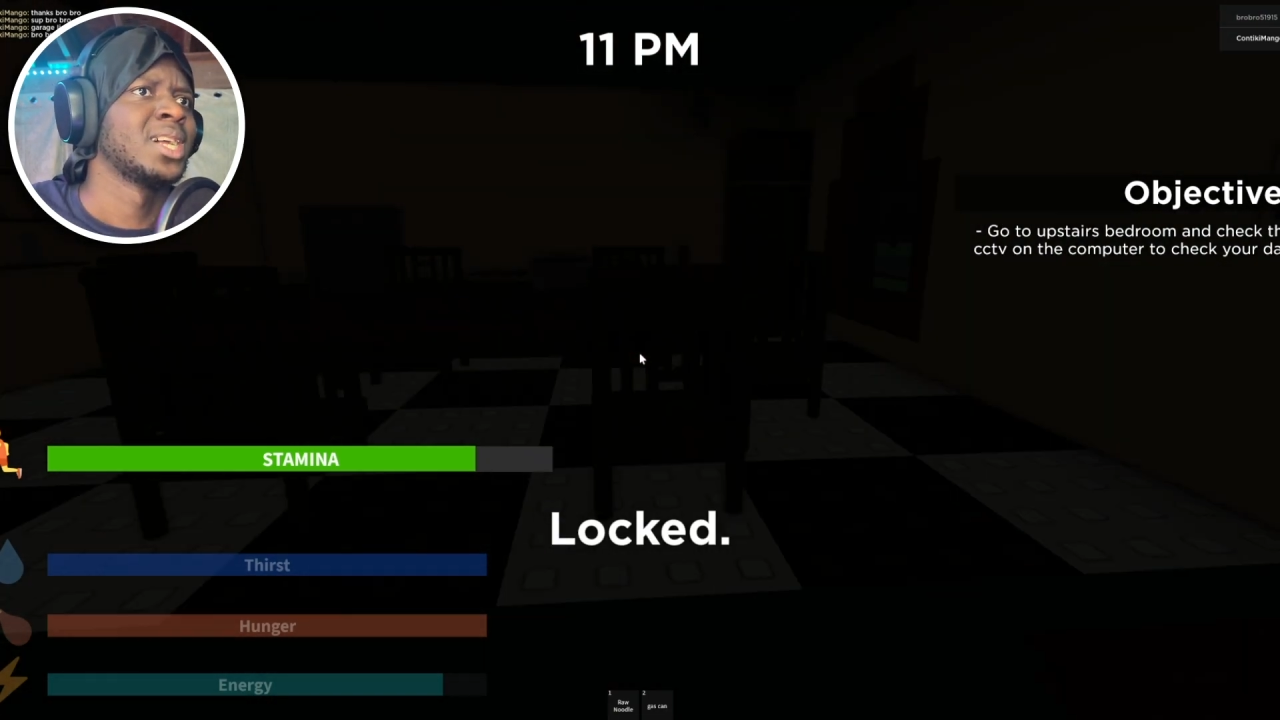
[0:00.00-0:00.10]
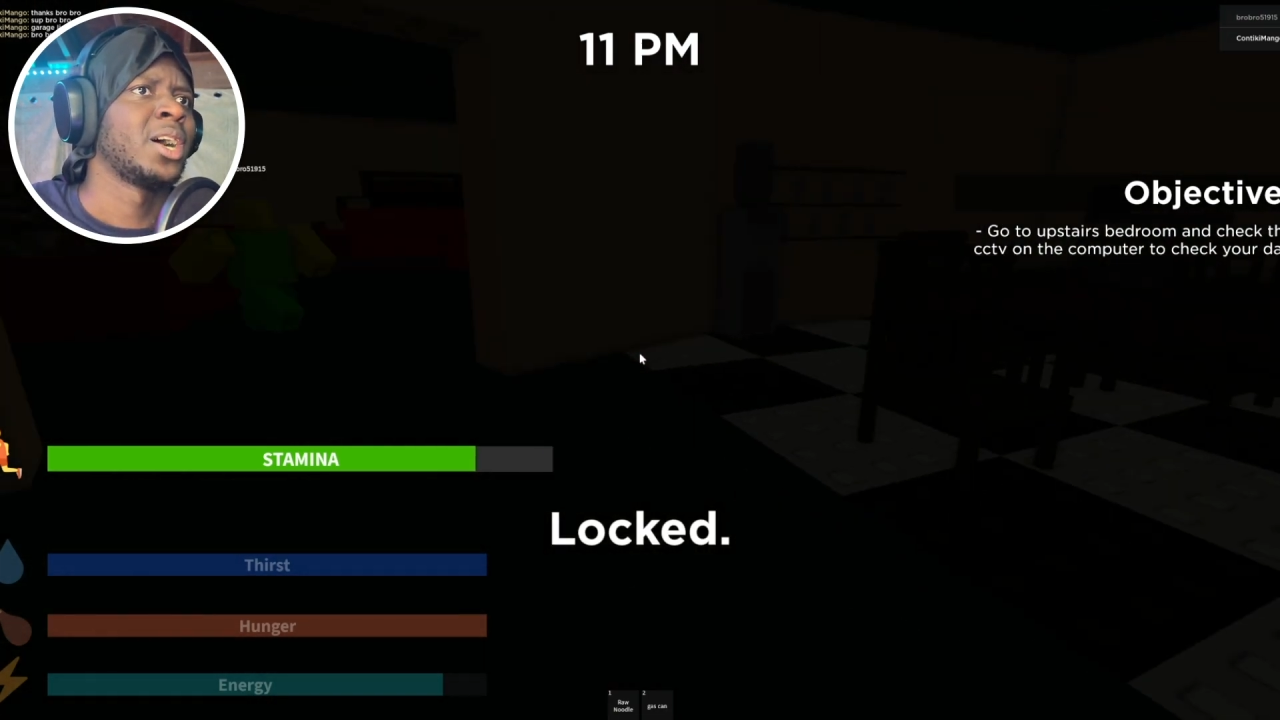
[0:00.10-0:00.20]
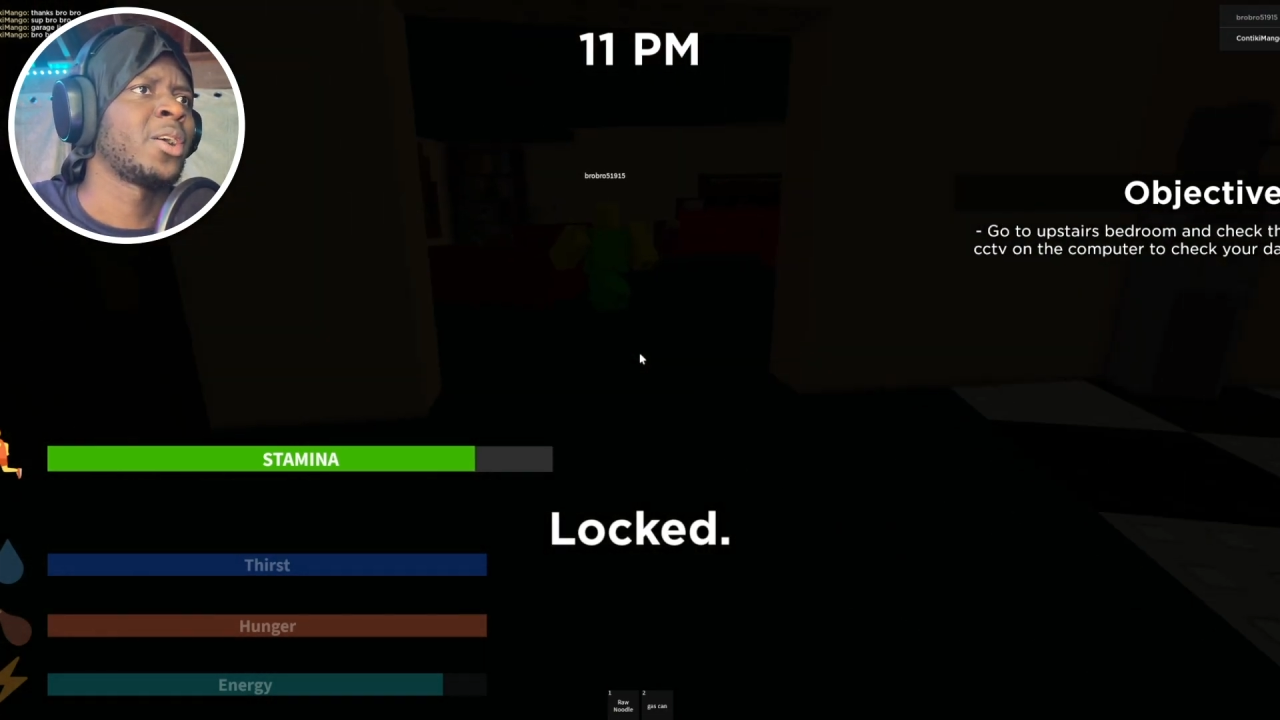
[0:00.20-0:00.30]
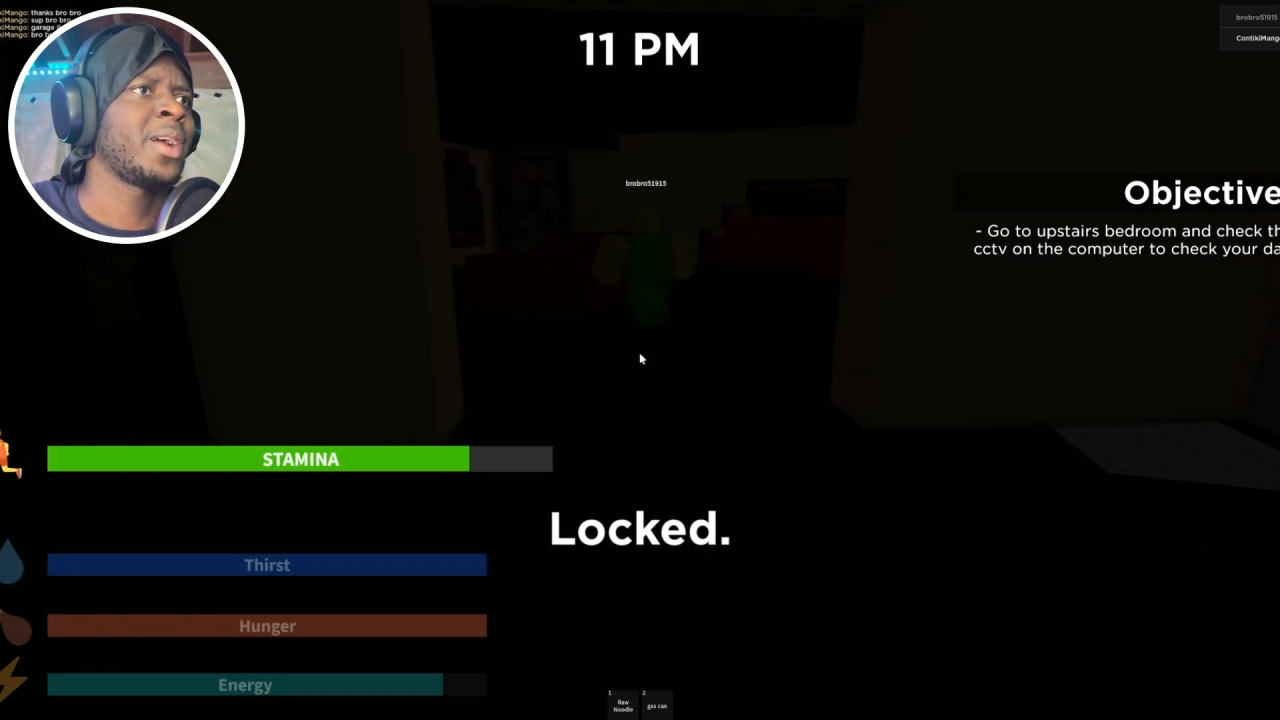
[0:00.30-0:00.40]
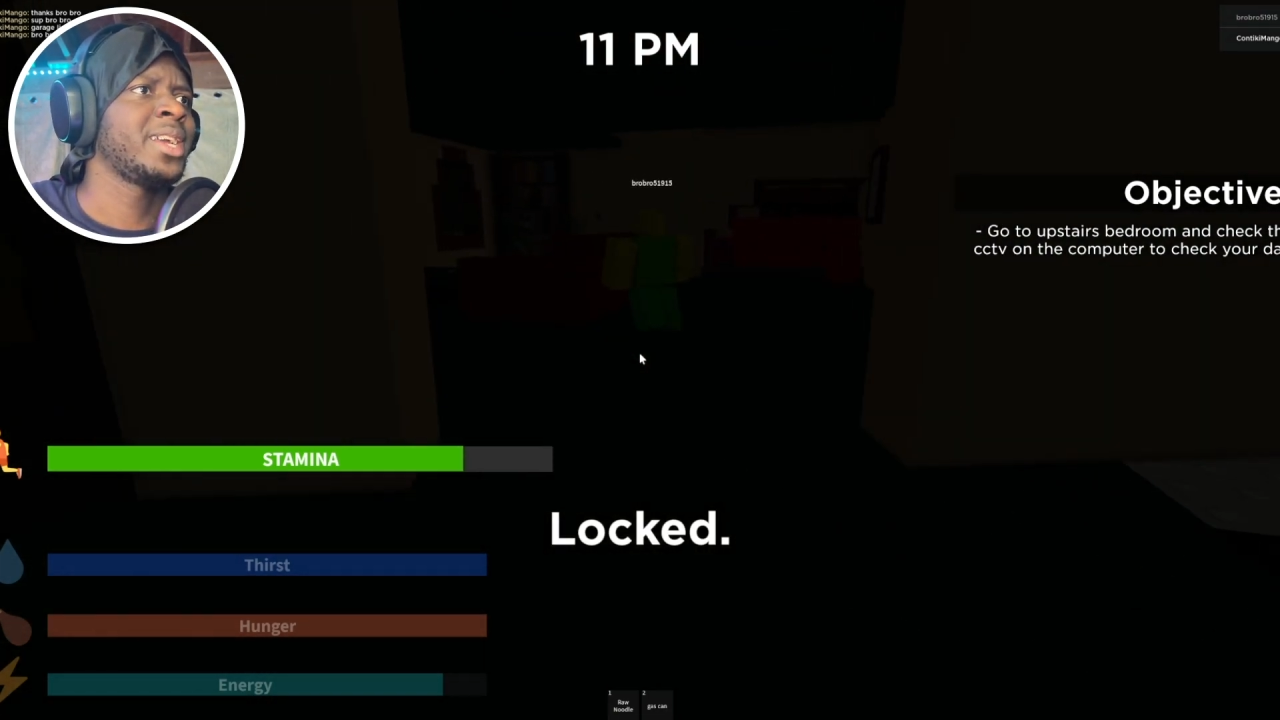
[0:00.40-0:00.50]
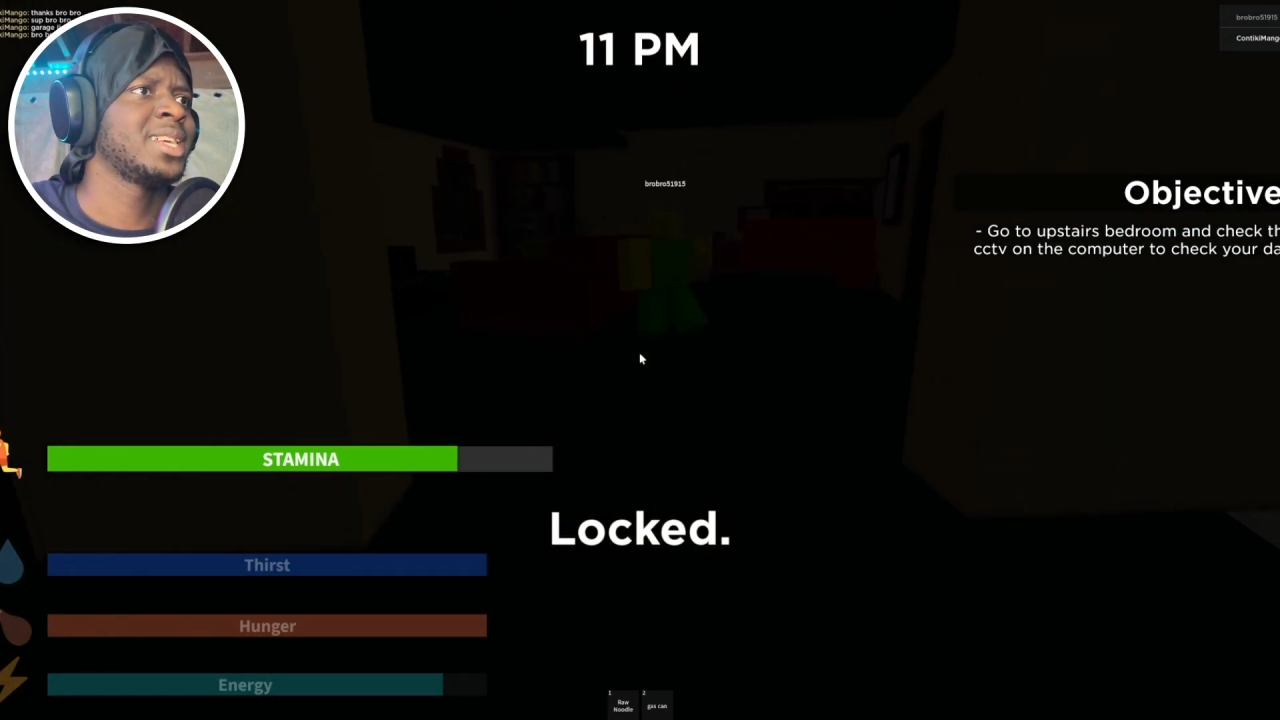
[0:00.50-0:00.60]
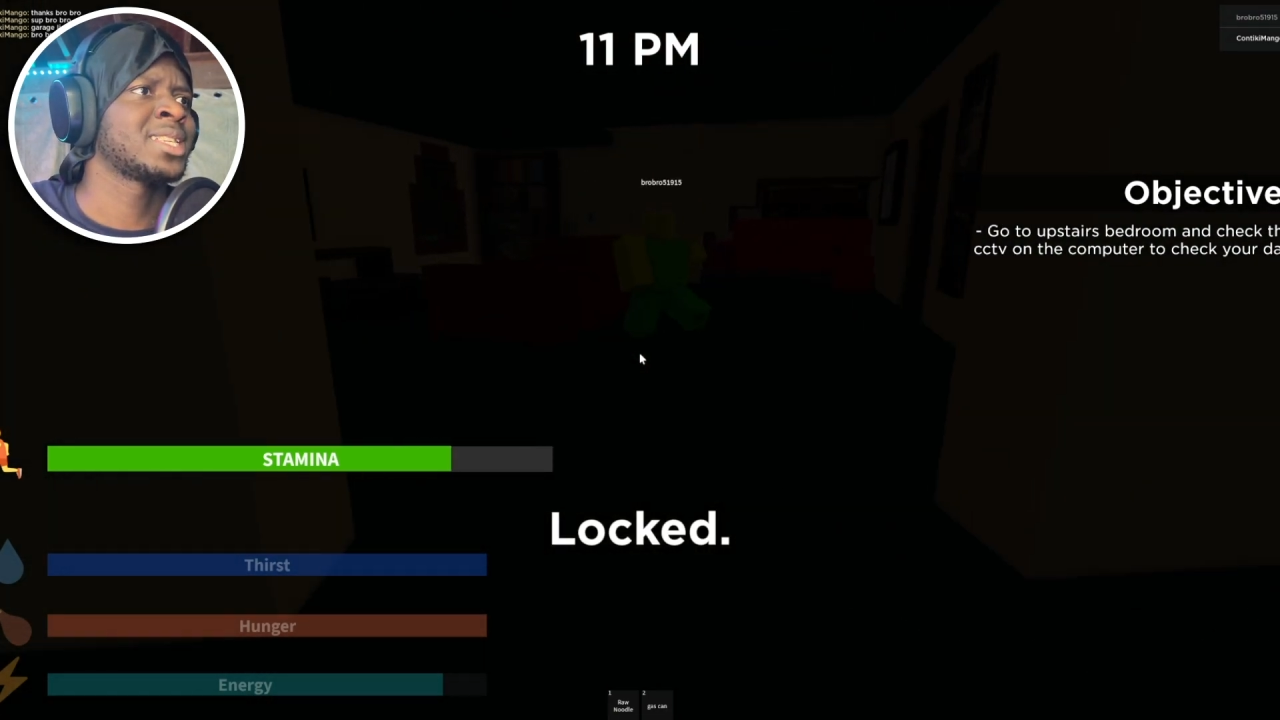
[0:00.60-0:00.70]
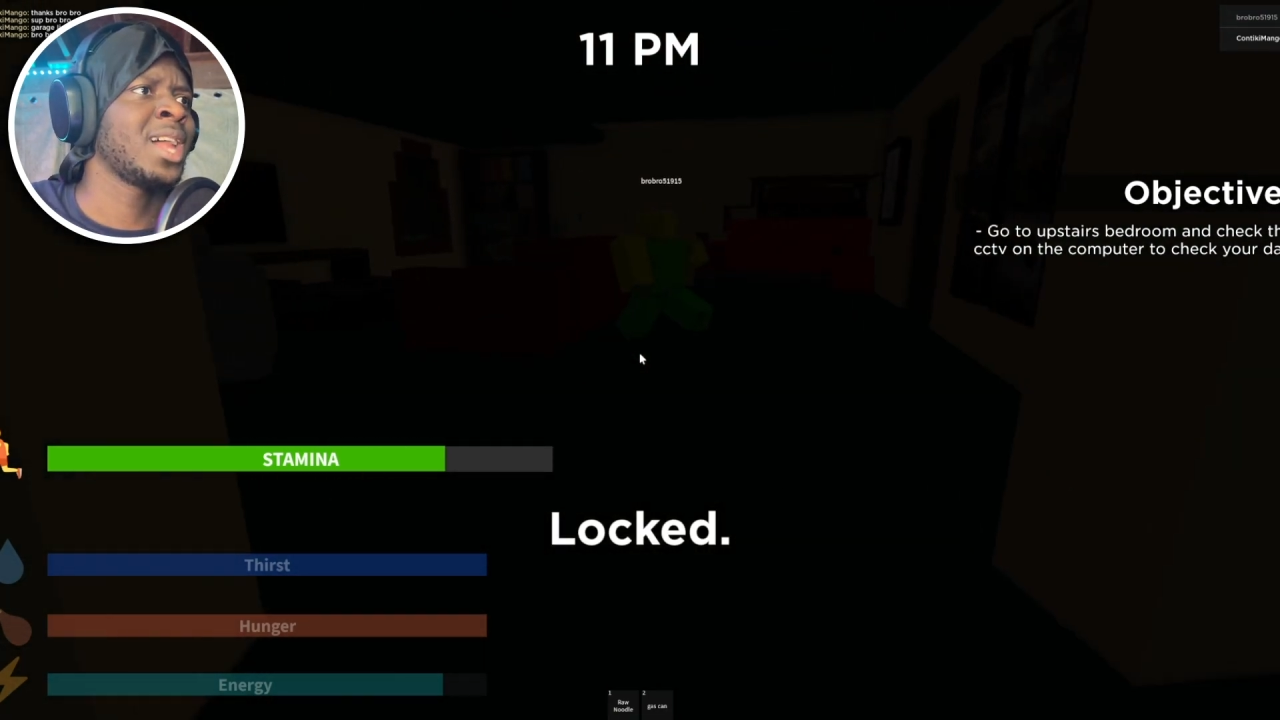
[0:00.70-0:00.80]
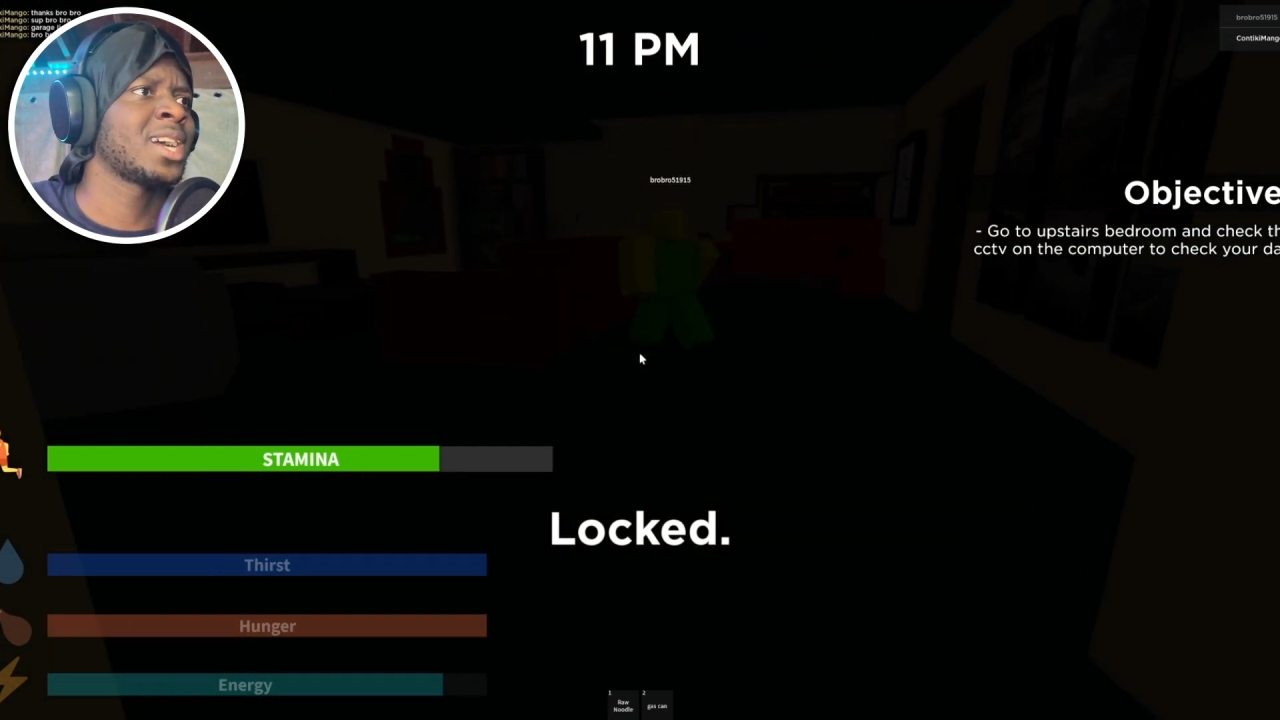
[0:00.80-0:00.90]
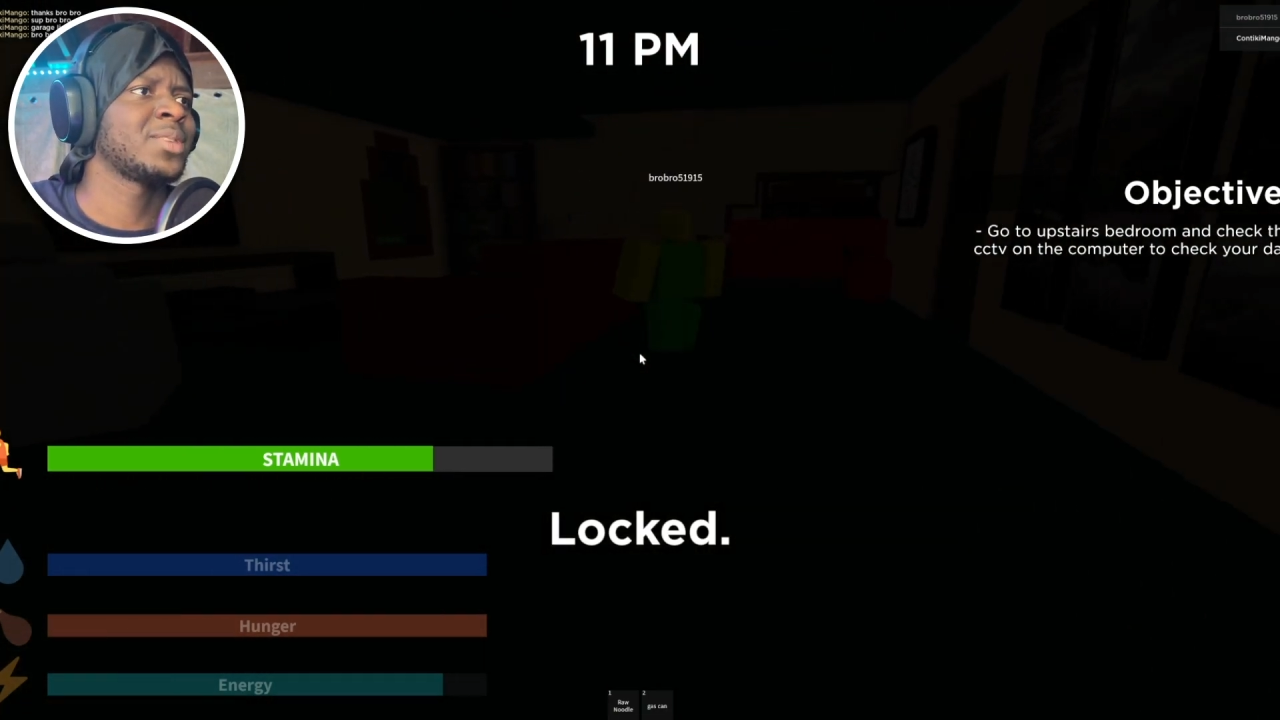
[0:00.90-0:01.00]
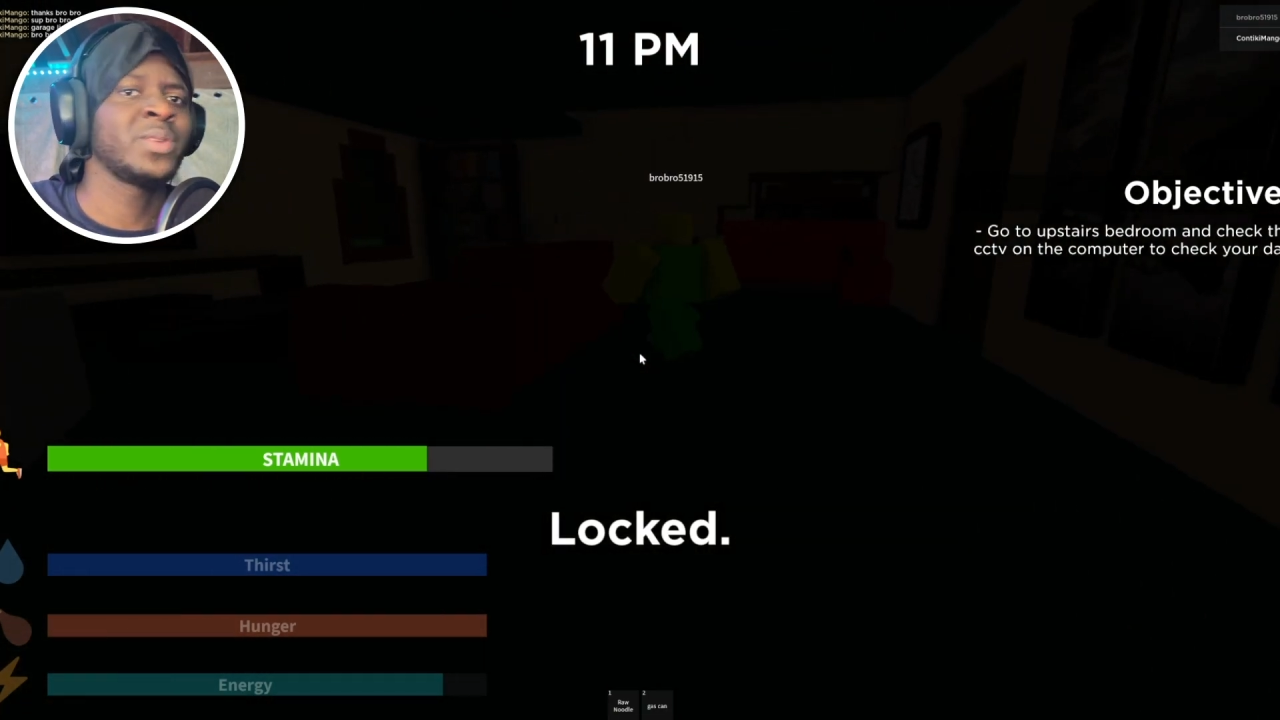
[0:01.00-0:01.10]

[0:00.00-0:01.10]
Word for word: All right. It's locked.